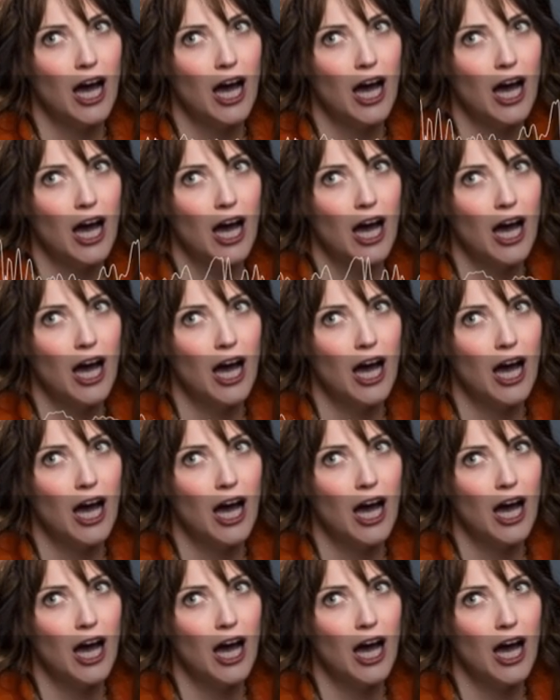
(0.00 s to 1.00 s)
And
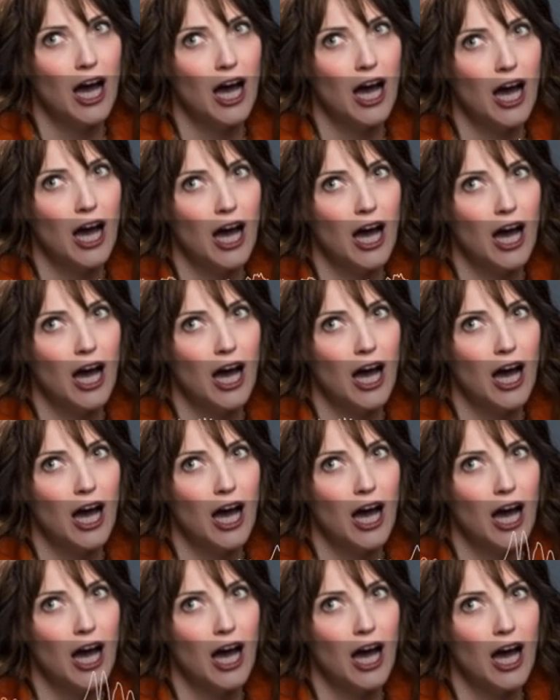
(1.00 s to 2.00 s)
so this
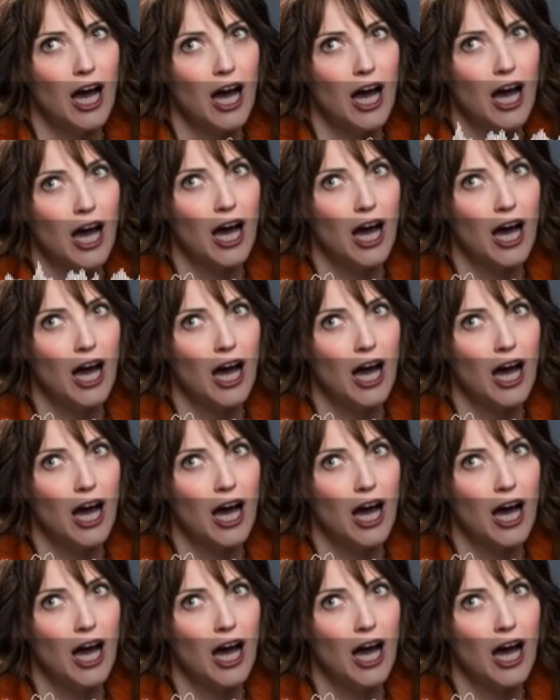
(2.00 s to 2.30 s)
guy,